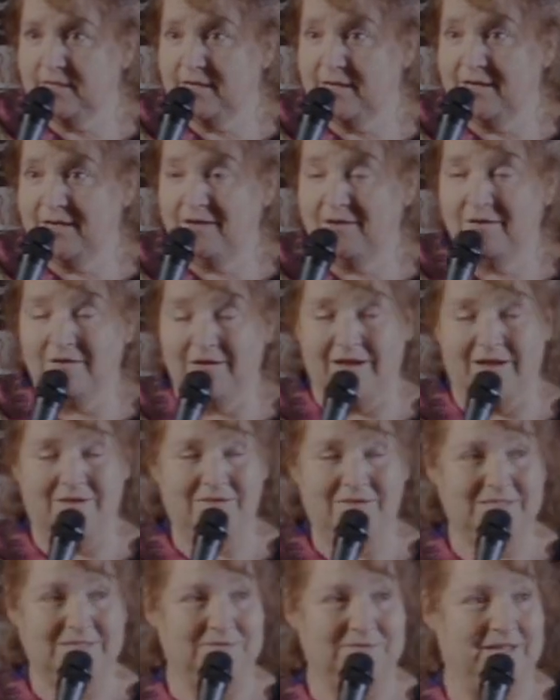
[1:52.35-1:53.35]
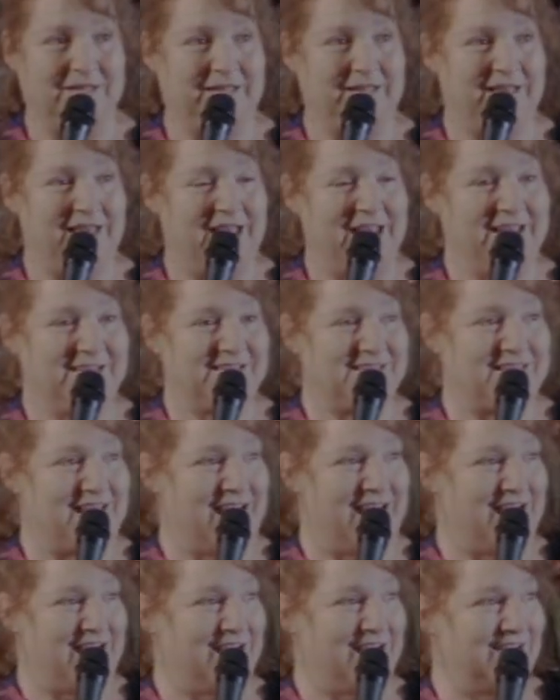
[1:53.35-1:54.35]
Oh, she really liked
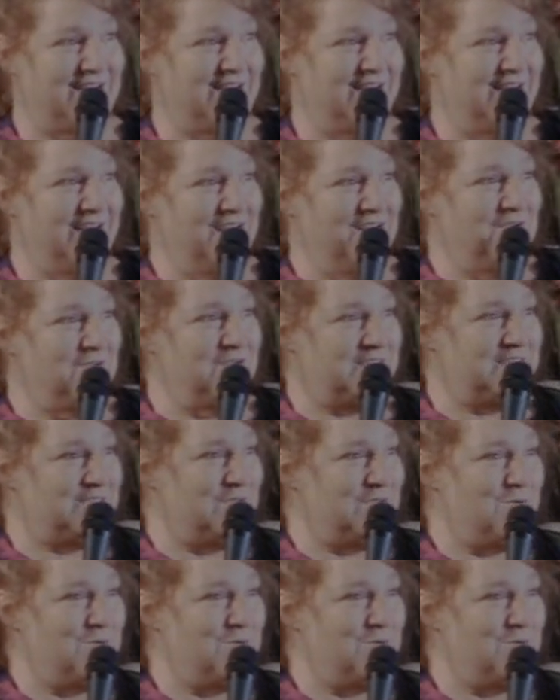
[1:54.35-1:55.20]
that. It was so